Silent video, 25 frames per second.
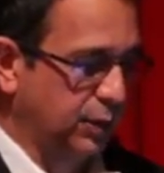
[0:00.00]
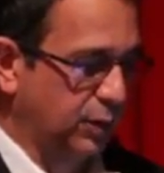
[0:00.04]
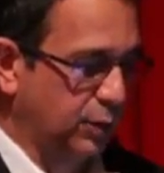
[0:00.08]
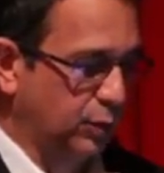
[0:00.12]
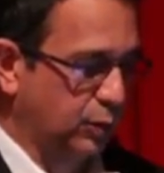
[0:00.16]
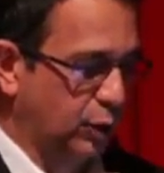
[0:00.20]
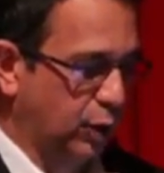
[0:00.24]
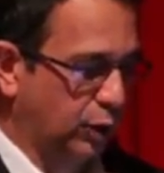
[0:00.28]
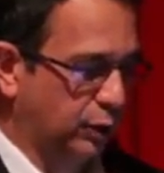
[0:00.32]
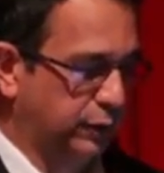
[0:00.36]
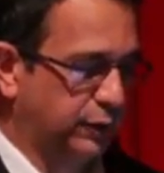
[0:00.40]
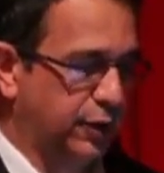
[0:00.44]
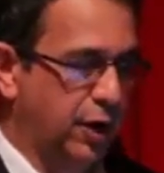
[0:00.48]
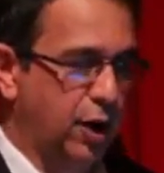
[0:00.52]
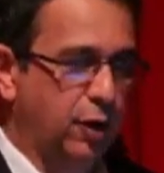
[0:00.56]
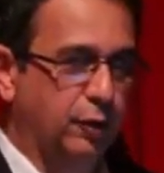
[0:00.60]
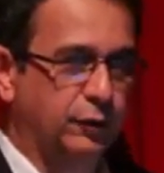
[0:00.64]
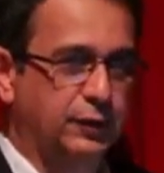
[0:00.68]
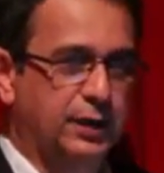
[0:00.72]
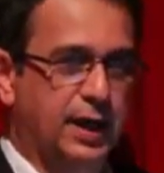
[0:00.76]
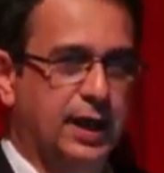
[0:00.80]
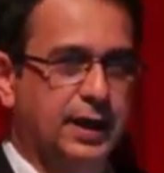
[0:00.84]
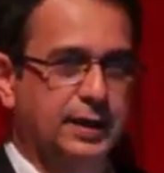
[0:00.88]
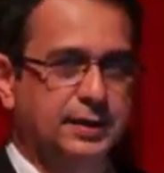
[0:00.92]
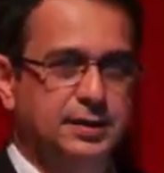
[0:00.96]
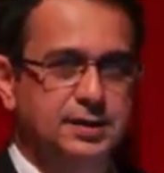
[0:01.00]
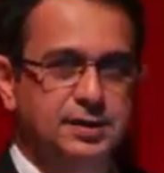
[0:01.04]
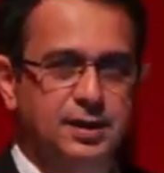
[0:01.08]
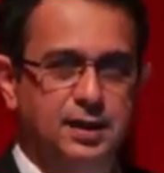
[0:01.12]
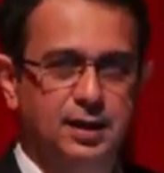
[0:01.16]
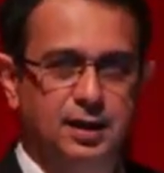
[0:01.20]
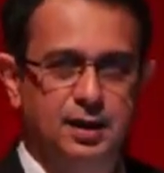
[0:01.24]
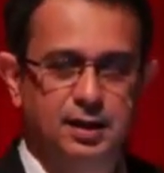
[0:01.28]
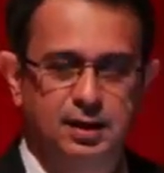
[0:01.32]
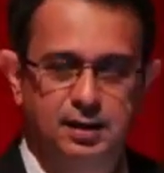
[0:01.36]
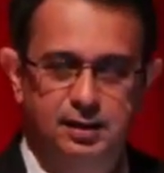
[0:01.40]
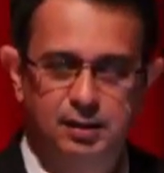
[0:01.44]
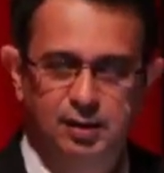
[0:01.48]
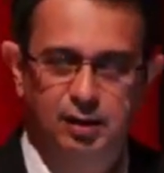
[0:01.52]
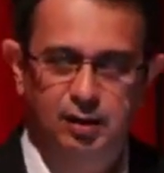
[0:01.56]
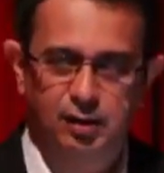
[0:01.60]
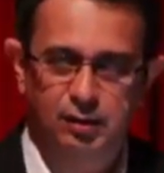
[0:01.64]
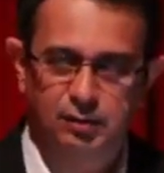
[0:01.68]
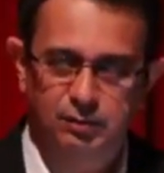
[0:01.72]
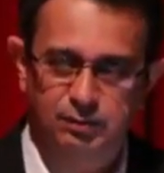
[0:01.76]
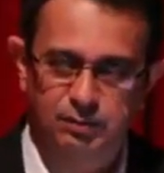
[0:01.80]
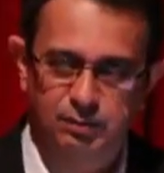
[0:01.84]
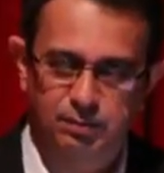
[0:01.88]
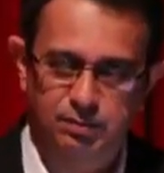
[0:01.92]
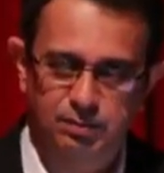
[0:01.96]
We all know that,
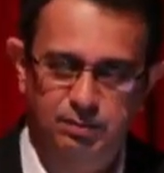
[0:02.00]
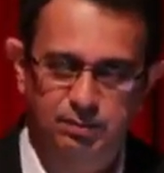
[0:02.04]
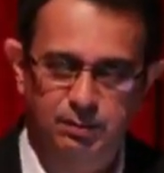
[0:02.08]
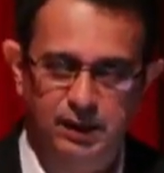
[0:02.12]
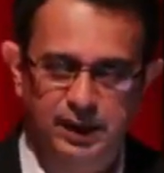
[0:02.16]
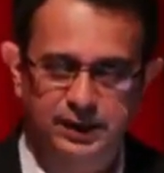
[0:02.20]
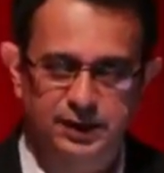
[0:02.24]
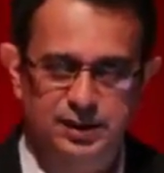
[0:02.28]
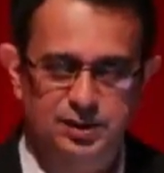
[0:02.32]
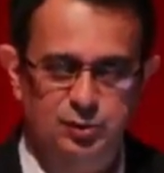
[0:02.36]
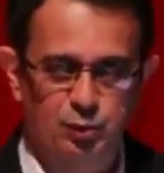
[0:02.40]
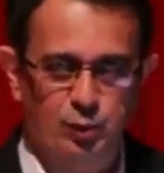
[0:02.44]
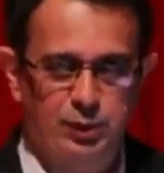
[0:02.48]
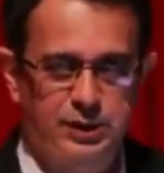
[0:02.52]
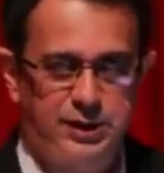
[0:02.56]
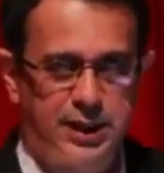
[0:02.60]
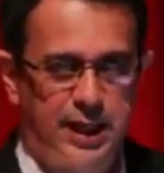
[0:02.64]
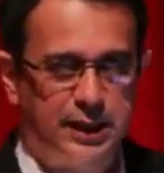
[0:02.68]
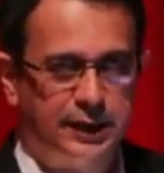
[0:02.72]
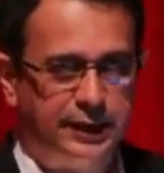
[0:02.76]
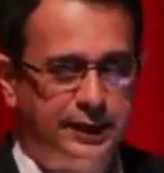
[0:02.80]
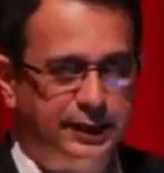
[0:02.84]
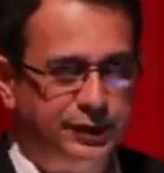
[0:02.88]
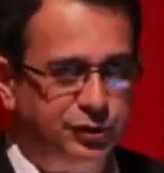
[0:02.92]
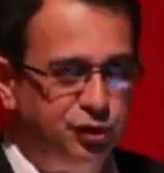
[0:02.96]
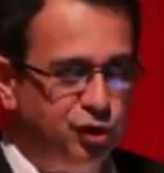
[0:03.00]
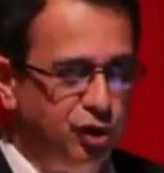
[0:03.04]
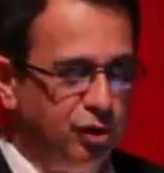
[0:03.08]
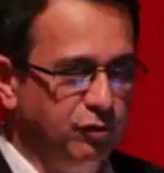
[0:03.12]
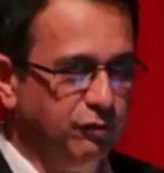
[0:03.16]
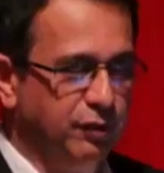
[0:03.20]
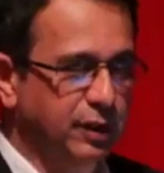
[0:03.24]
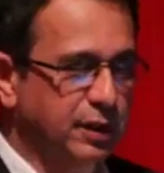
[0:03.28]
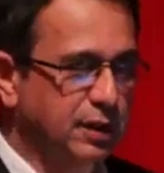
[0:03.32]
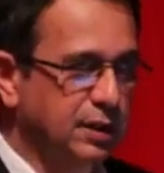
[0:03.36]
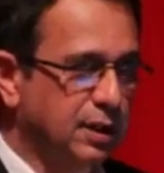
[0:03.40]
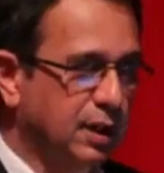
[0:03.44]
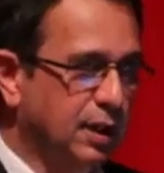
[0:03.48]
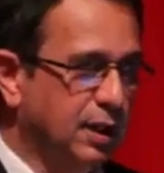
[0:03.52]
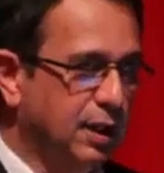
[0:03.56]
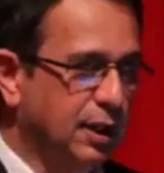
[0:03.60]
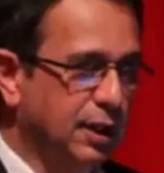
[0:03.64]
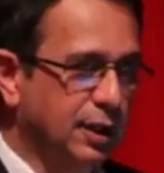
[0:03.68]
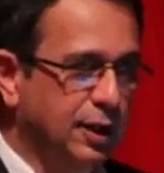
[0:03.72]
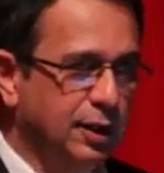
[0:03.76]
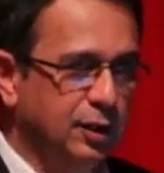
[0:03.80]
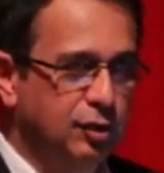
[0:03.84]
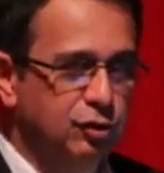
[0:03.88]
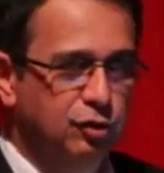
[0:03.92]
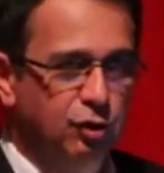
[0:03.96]
mothers will tell their children,
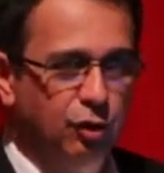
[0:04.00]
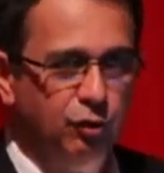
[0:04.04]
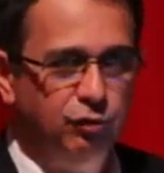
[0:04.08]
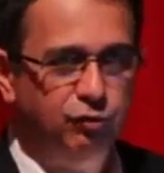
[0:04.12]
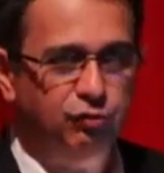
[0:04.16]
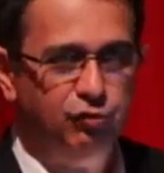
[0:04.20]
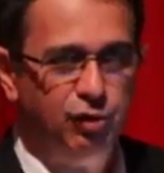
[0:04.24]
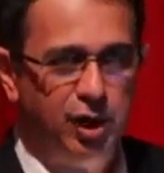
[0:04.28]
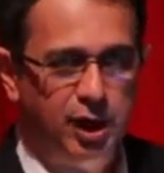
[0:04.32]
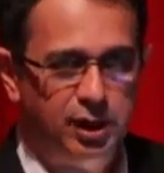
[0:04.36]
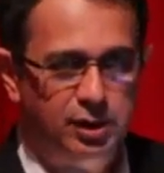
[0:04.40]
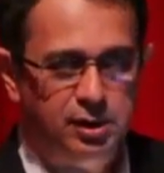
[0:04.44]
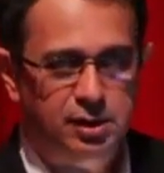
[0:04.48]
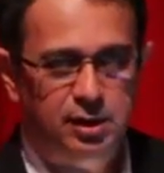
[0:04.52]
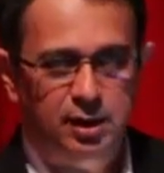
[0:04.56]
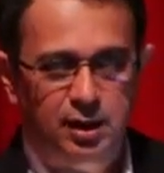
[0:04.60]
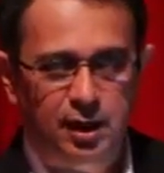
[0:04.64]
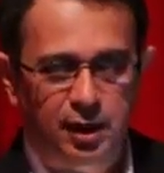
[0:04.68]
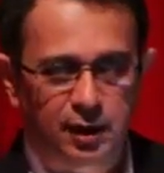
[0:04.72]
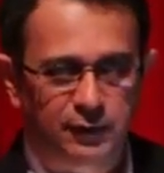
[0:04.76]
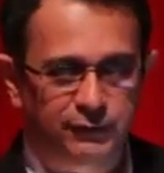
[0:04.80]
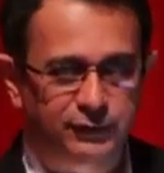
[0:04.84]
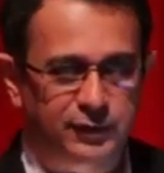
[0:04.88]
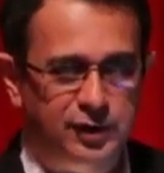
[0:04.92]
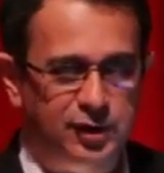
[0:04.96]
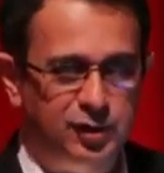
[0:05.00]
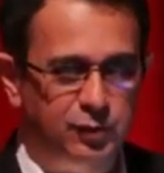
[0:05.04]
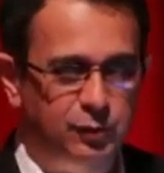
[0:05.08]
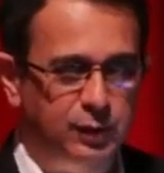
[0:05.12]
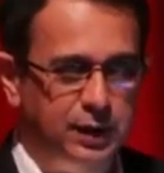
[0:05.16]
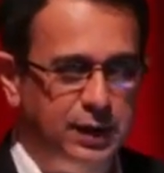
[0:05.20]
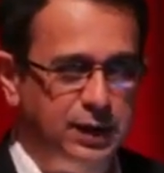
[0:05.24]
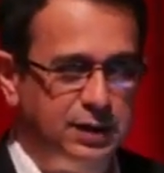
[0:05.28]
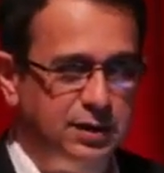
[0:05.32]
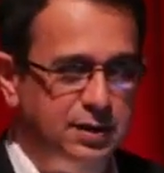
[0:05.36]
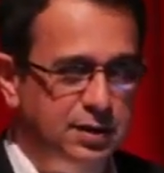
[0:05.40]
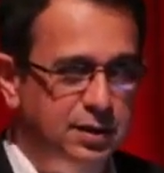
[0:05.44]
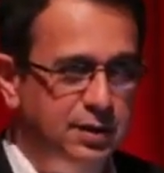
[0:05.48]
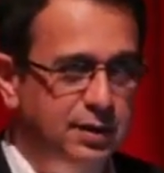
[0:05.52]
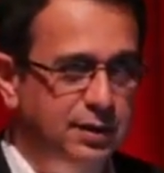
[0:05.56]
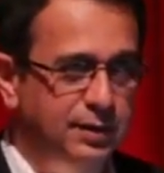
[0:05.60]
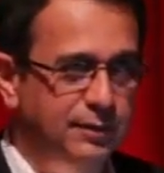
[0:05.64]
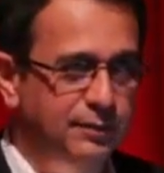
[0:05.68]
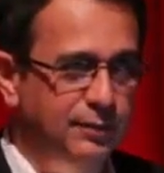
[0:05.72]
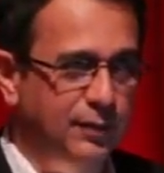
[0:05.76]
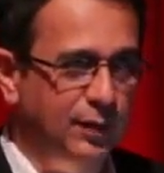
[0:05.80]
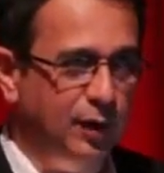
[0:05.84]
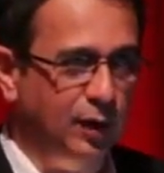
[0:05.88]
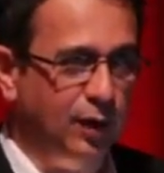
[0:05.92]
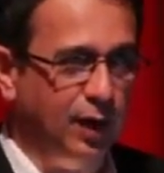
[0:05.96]
don't run after you eat.
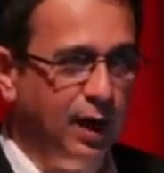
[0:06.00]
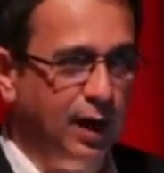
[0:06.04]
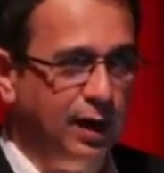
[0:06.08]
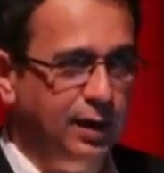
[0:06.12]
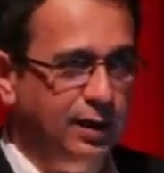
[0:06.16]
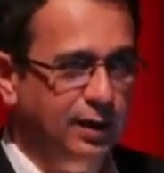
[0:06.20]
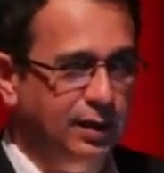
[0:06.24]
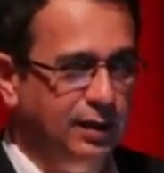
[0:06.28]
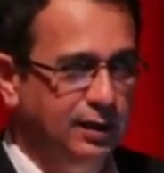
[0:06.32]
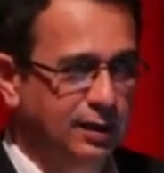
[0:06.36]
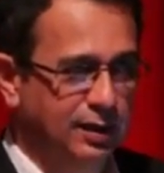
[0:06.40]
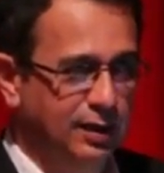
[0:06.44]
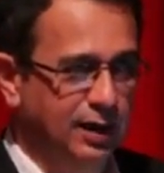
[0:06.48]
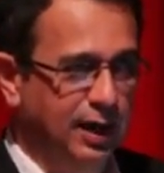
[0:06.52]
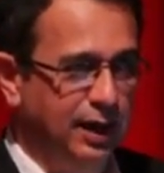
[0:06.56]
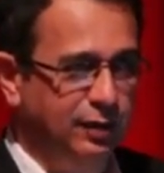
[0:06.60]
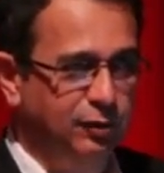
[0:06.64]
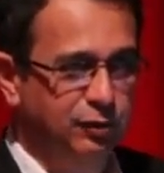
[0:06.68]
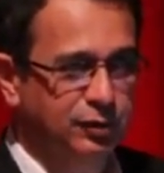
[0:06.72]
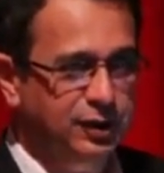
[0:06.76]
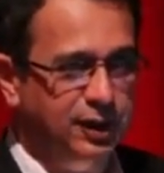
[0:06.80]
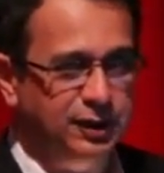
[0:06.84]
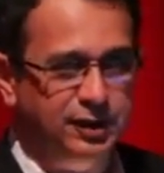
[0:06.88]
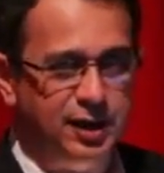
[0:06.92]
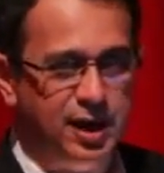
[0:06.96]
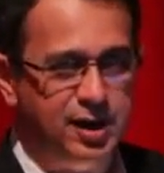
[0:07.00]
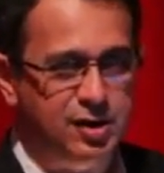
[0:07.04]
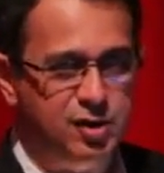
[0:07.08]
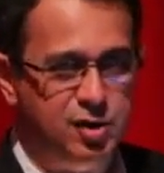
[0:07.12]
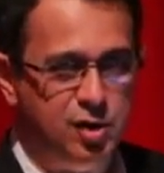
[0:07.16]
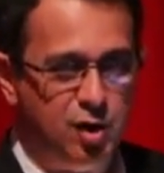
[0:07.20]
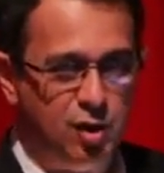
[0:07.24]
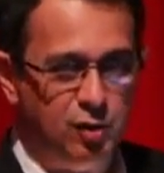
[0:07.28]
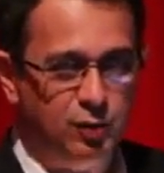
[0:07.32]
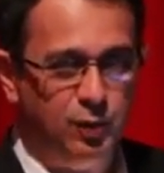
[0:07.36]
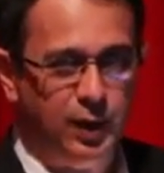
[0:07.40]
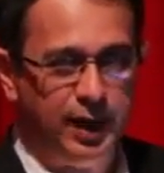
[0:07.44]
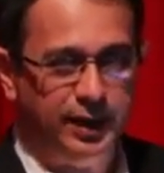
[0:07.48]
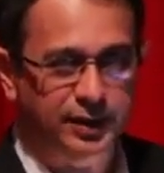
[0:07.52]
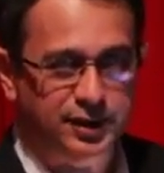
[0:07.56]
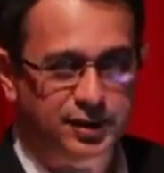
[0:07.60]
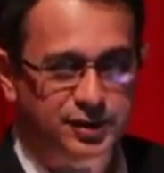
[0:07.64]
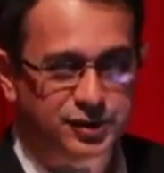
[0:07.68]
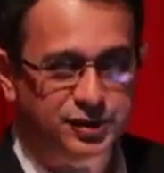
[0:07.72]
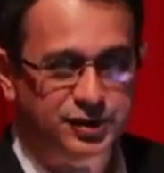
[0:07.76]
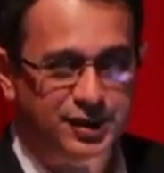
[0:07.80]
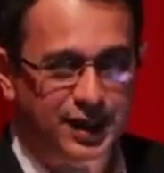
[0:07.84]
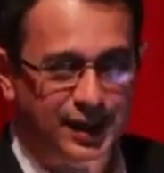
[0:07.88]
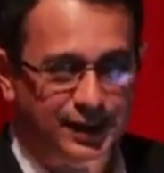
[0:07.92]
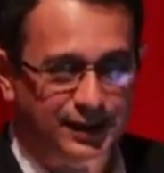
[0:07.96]
Okay, I don't think they know why they're
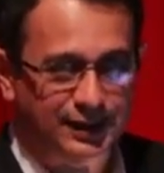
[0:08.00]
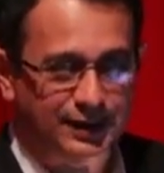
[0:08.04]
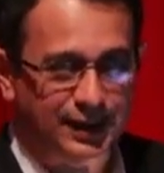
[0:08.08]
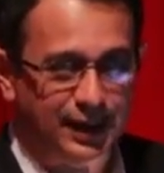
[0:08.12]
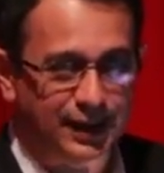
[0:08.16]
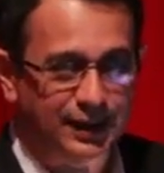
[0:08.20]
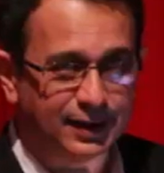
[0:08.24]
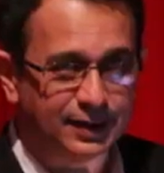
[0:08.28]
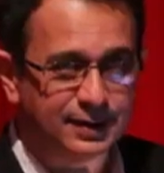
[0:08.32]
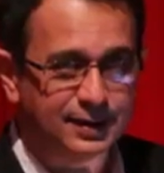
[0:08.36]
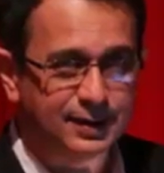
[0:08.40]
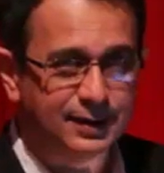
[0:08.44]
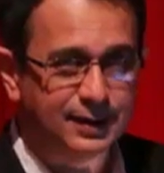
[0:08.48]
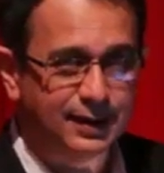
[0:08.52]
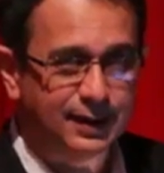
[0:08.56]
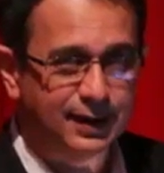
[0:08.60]
saying that.